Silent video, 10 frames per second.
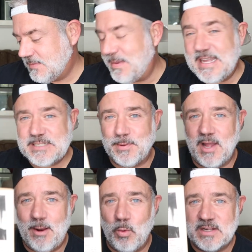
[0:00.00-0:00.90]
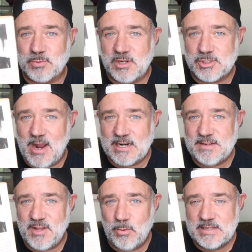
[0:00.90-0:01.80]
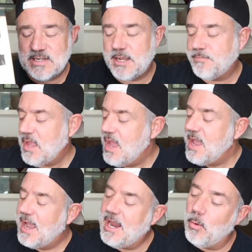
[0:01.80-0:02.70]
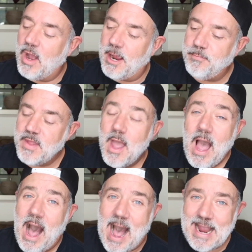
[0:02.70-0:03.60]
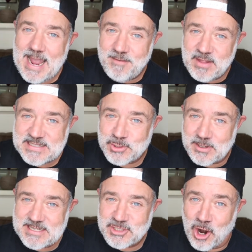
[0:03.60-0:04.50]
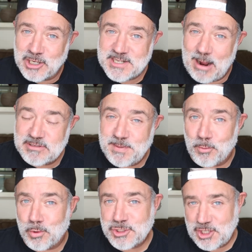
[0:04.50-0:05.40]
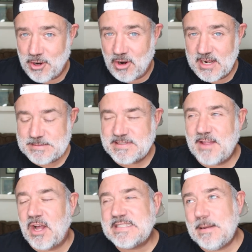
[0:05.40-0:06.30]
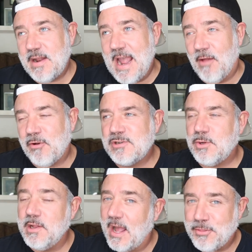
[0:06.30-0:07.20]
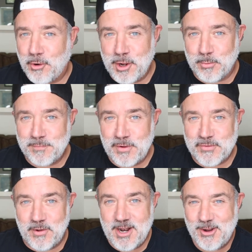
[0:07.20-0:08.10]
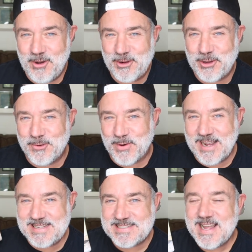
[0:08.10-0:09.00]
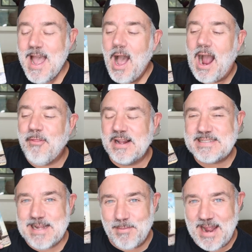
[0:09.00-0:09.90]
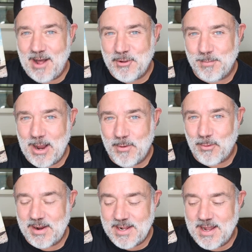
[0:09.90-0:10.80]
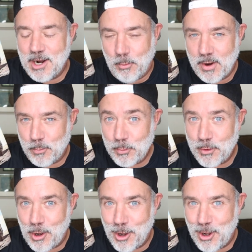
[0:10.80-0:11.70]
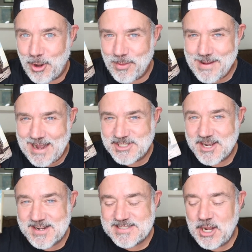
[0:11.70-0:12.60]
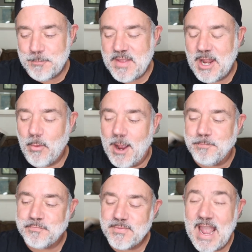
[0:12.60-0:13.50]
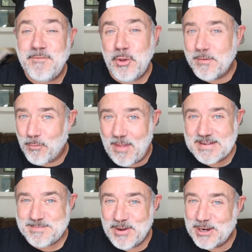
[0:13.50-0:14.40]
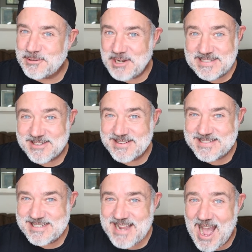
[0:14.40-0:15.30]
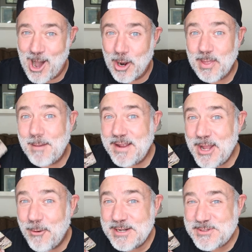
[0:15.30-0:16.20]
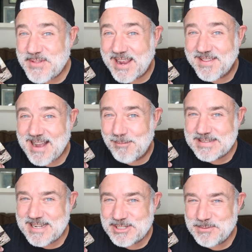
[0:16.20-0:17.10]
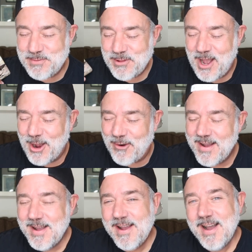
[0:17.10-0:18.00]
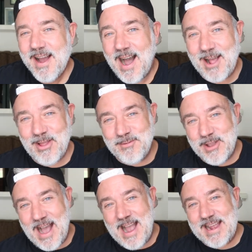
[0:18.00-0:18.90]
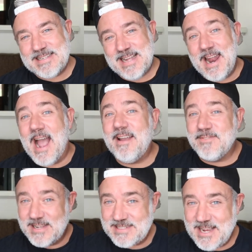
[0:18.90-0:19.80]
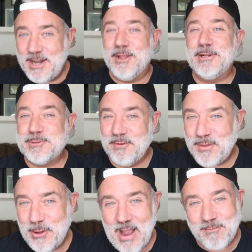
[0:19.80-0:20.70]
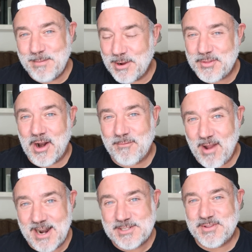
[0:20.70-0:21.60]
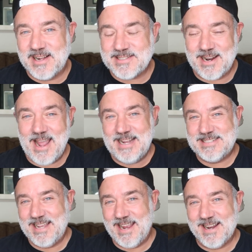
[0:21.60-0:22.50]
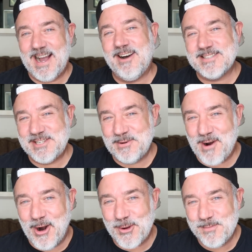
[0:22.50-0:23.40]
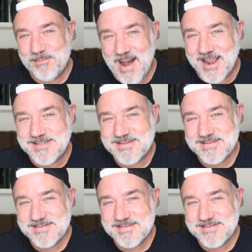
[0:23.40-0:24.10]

Mickey Spillane was real attractive though, wasn't he? Anyway, I gave this 3 stars, and I was being real generous because I thought somebody out there, there's only like 30 reviews on Goodreads. I thought somebody out there might want to read it, and I don't want to ruin all the magic. So anyway, if you have read this book, which I seriously doubt, let me know what you think in the comment section below. I love you guys, and I have continued to review every book that I've read in 2018. I will see you tomorrow. Bye.